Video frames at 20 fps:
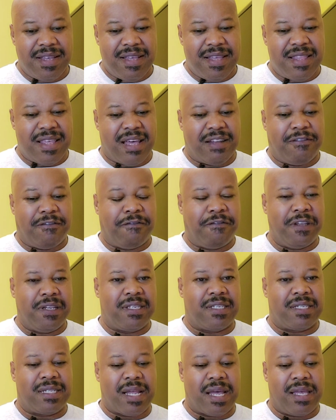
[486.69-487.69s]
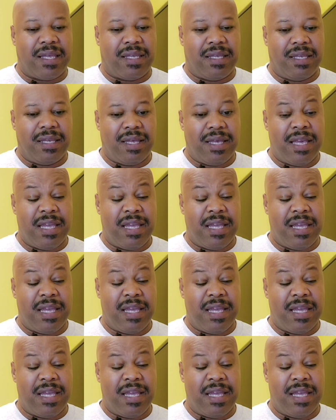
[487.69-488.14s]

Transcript: that fits like